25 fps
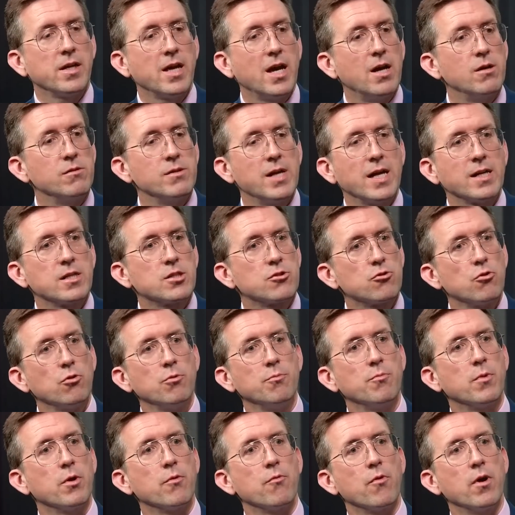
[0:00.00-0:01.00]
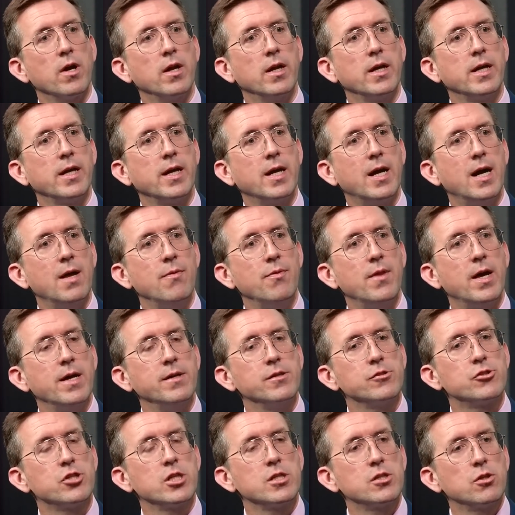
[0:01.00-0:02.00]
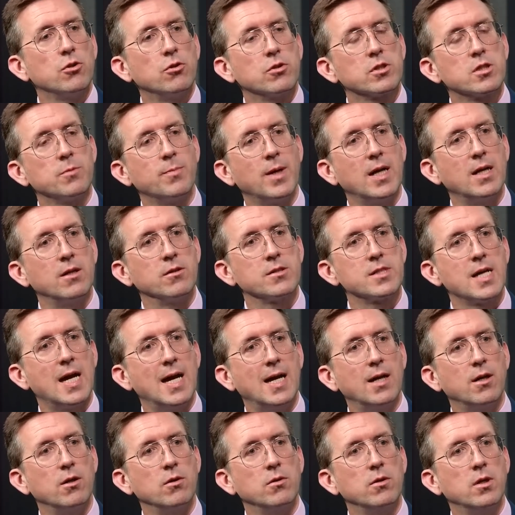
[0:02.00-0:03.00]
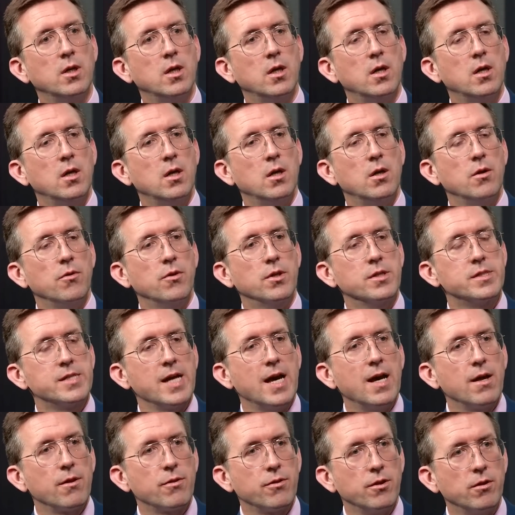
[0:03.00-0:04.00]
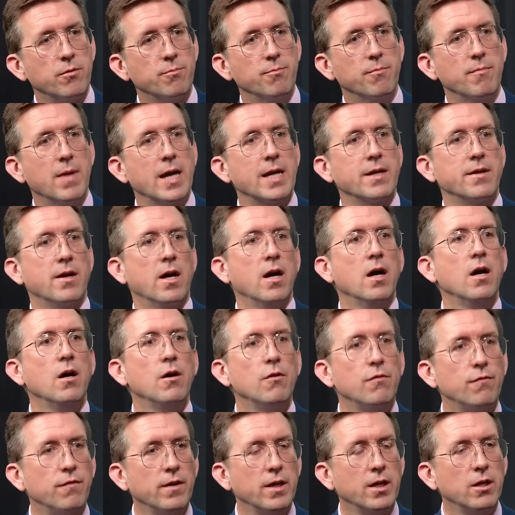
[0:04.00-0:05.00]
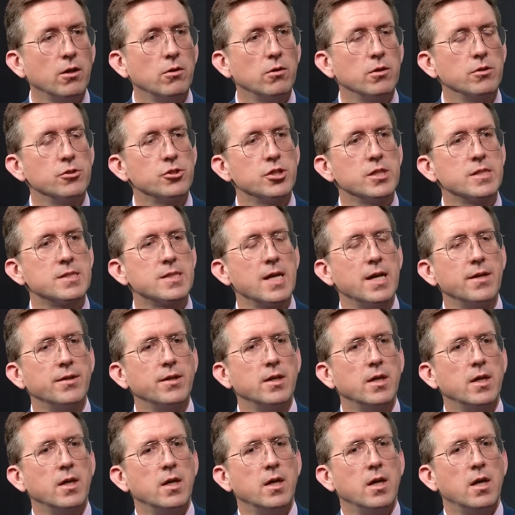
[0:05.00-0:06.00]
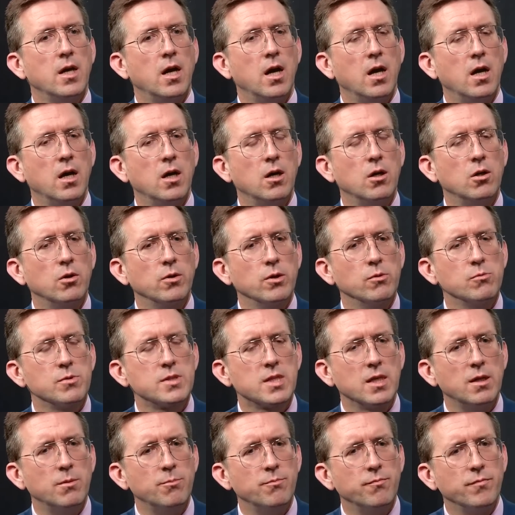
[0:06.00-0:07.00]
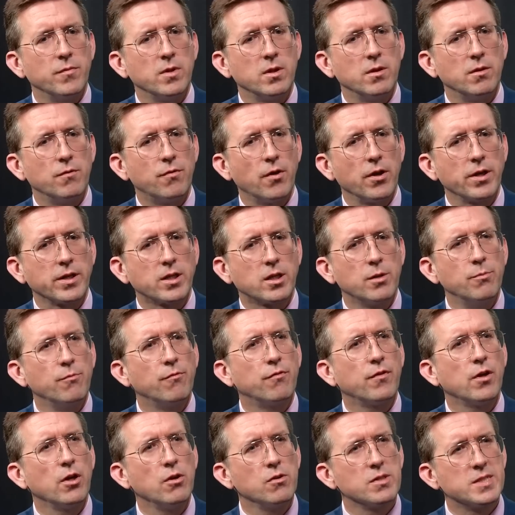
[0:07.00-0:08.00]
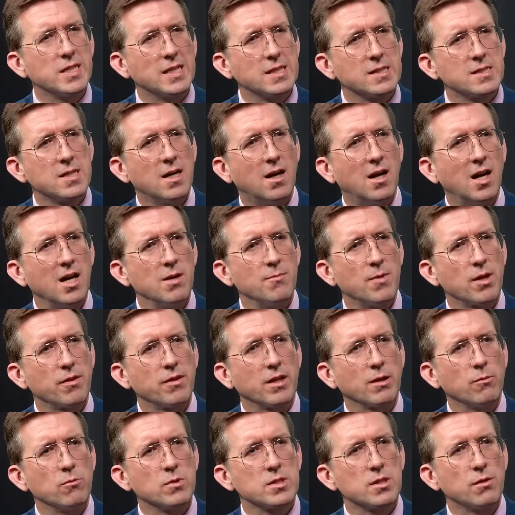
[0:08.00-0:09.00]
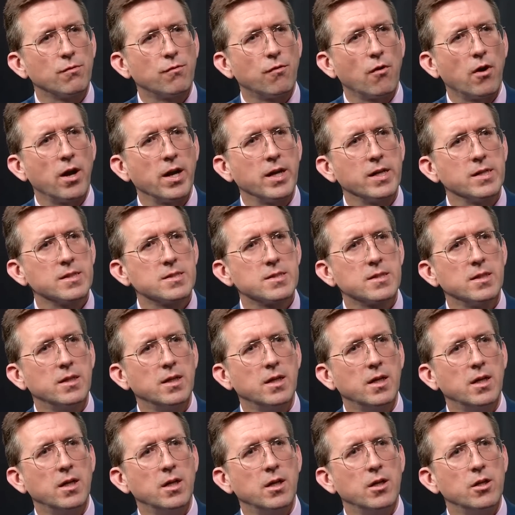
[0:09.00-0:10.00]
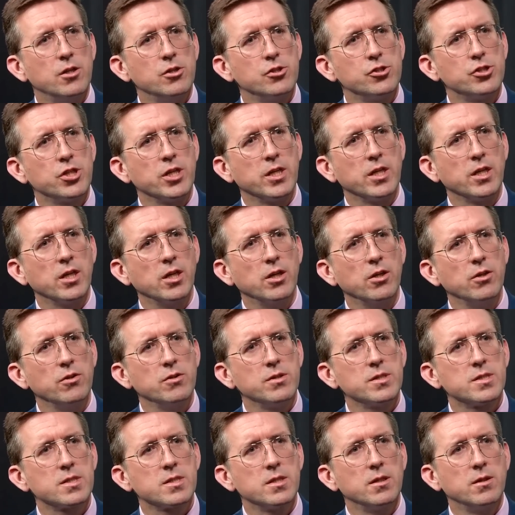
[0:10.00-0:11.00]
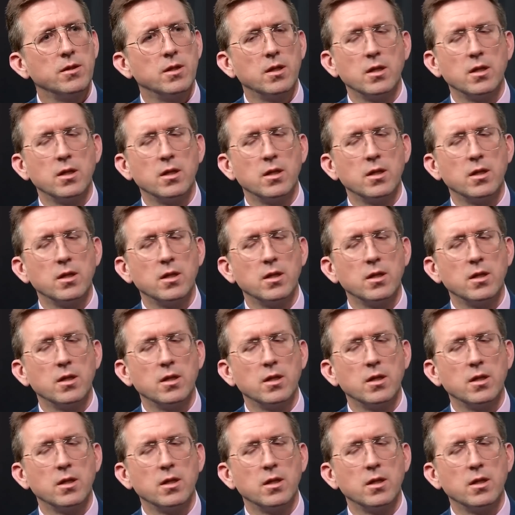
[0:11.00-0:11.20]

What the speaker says: yeah, extraordinary really. And then she talked about how the death had made her feel, and she said, oh, it was a very confusing time, I think was the phrase she used.